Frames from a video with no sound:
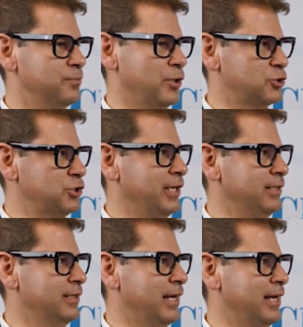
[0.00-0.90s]

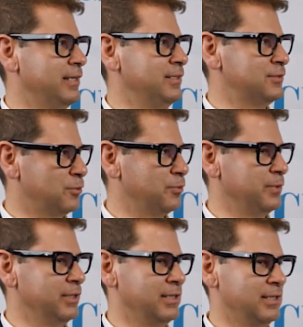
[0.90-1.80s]
blockchain and
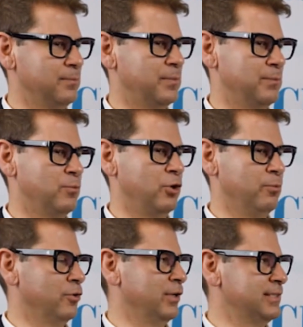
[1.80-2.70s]
interoperability, but more
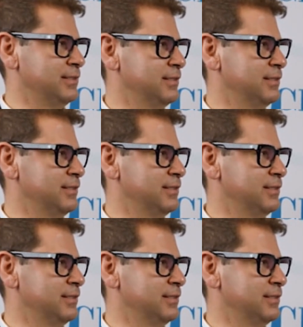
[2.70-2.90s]
importantly,